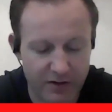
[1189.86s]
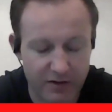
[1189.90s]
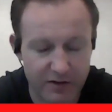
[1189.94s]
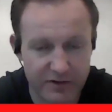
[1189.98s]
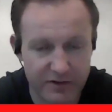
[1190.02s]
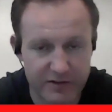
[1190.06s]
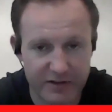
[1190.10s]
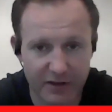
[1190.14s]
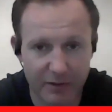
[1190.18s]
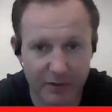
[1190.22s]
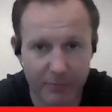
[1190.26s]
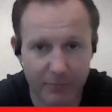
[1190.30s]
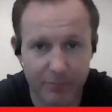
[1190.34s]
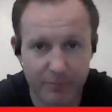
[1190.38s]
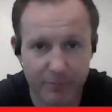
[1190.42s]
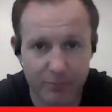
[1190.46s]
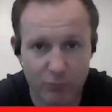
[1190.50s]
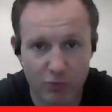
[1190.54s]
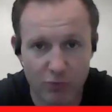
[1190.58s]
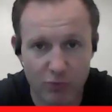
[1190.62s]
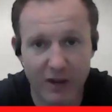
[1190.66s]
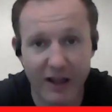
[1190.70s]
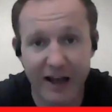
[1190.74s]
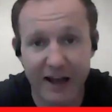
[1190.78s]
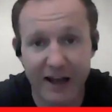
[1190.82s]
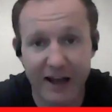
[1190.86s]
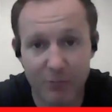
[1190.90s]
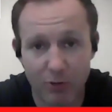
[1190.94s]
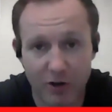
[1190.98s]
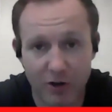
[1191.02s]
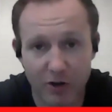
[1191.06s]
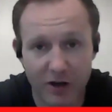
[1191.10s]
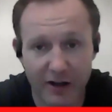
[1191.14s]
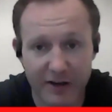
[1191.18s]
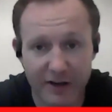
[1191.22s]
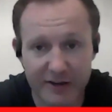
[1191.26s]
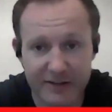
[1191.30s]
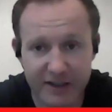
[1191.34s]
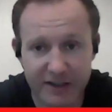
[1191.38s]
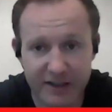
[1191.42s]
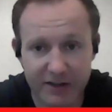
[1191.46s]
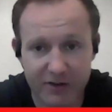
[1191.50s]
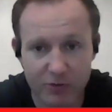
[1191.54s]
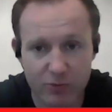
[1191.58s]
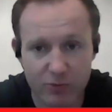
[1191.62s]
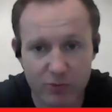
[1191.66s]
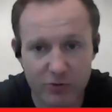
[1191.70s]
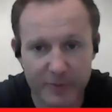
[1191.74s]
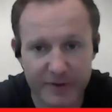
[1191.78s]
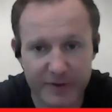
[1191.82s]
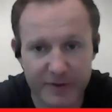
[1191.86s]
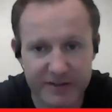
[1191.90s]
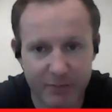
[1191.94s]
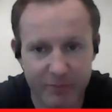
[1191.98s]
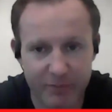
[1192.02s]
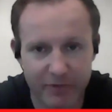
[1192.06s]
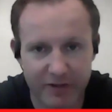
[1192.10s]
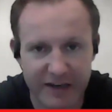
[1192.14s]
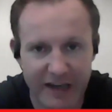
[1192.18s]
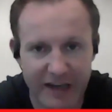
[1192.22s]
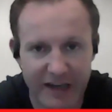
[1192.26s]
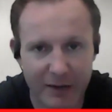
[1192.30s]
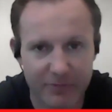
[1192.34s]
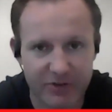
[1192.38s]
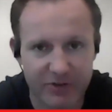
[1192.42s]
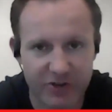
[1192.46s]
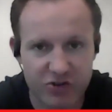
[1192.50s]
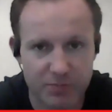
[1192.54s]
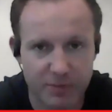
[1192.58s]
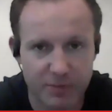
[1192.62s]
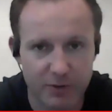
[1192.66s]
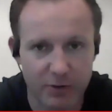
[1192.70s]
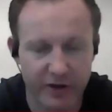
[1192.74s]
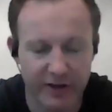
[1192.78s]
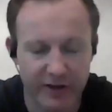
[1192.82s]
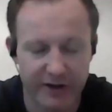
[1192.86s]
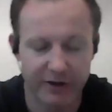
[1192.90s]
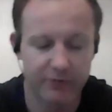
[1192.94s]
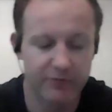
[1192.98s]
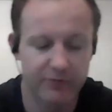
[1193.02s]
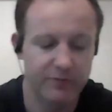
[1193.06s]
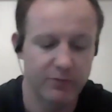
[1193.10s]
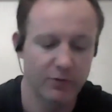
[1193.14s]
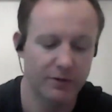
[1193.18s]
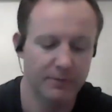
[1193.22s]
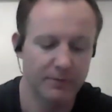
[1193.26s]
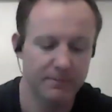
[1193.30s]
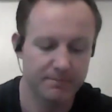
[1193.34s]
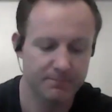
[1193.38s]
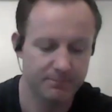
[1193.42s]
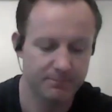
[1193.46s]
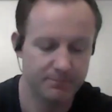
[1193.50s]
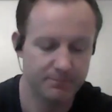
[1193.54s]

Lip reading: some reliable content, who would be some of the names they should be looking out for?